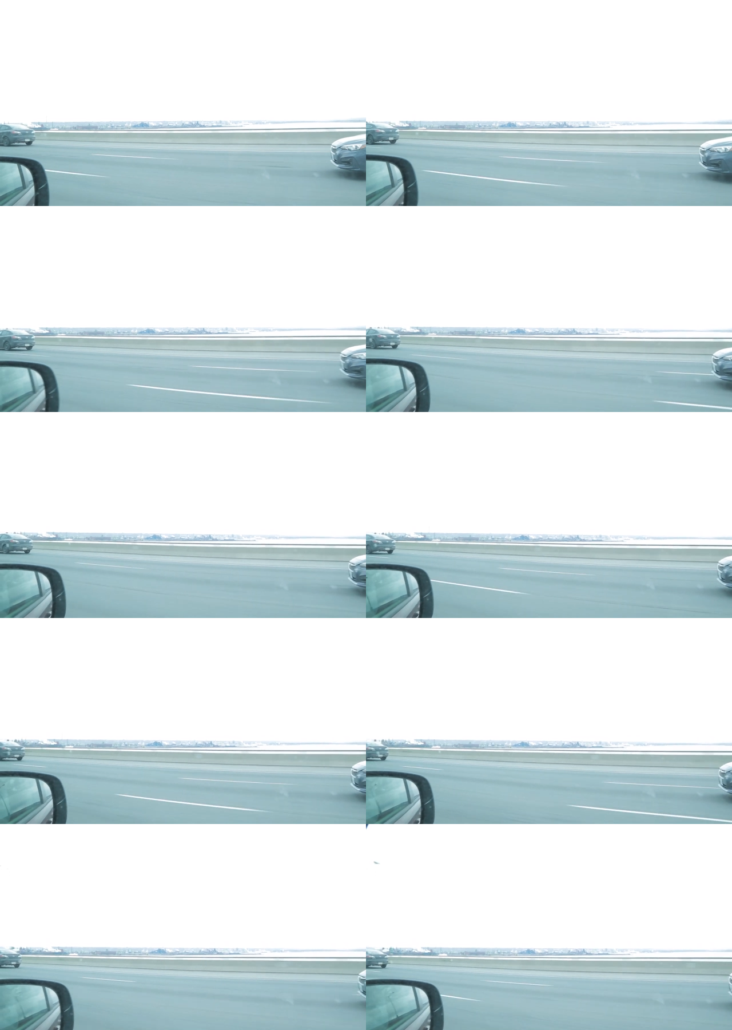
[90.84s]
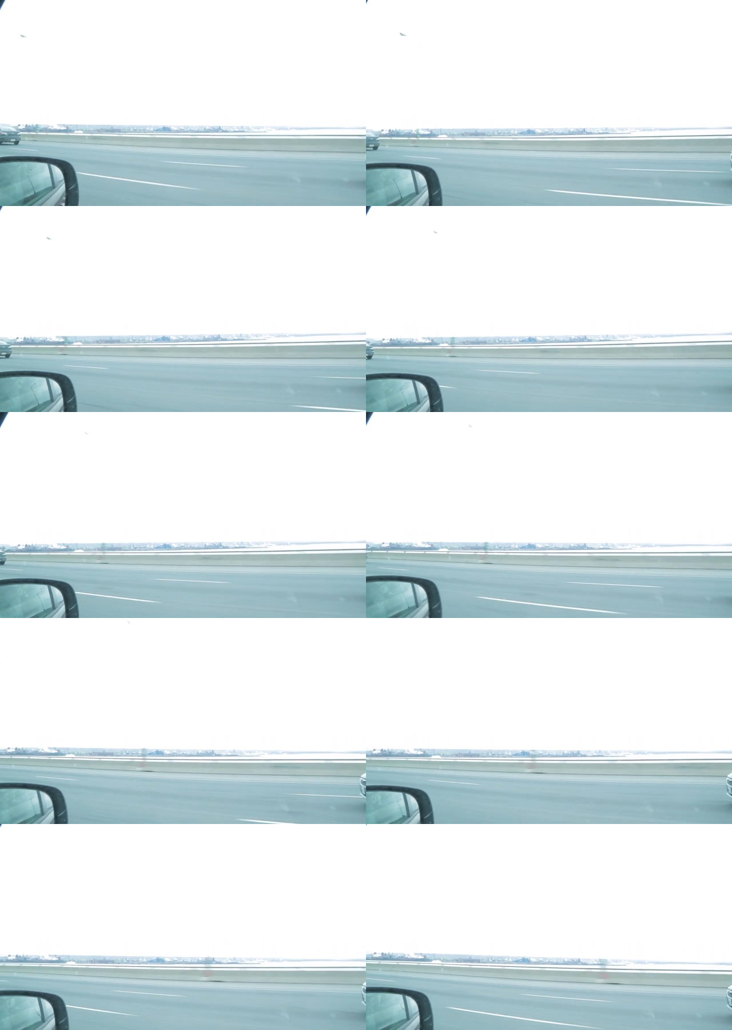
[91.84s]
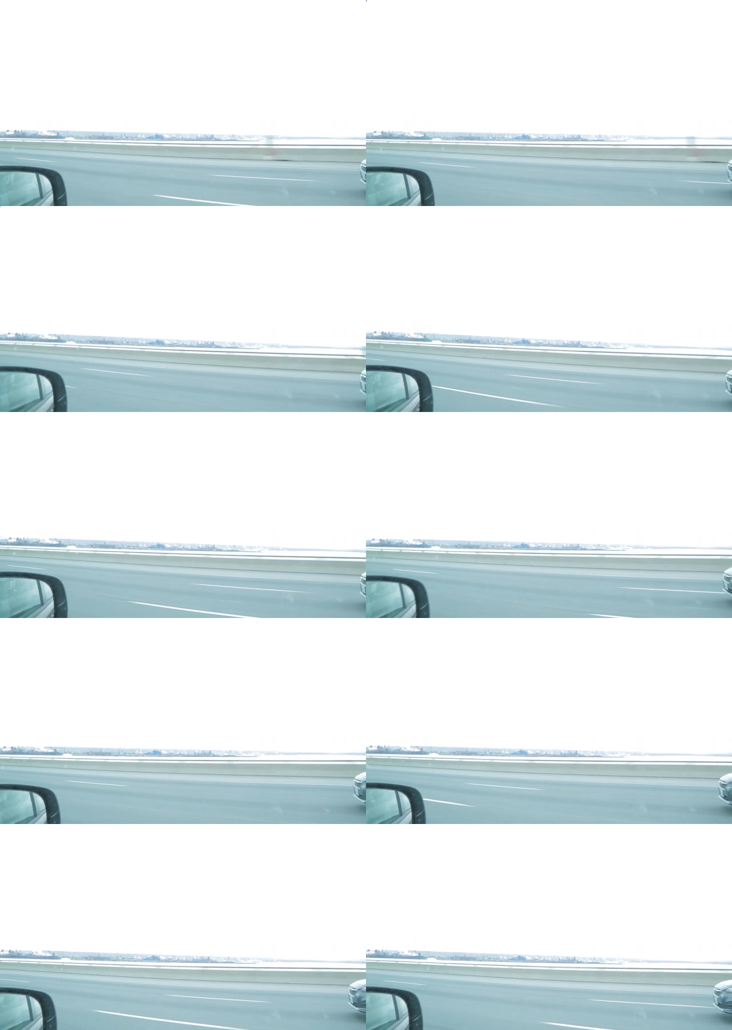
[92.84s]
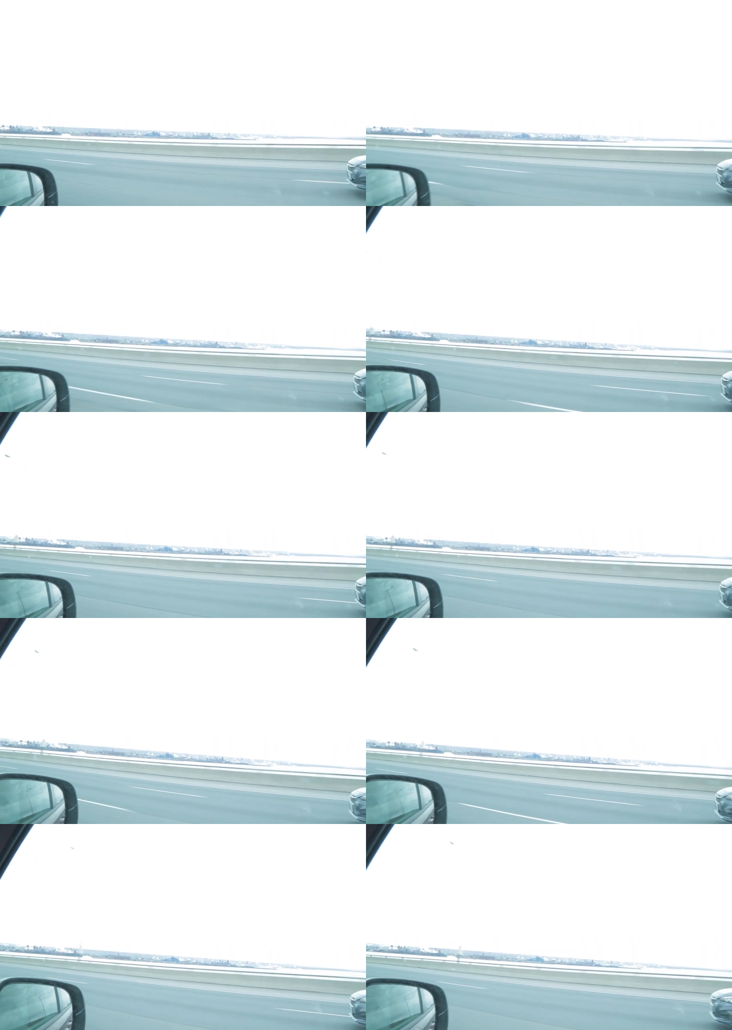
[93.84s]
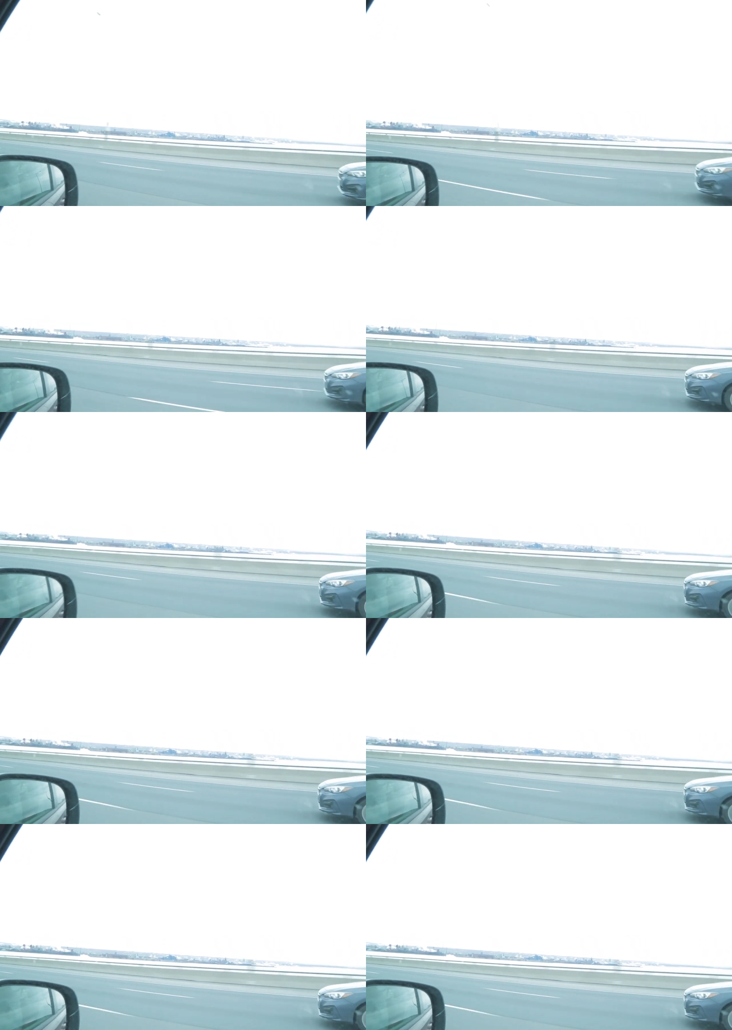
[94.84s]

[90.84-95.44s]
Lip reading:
(no speaker visible)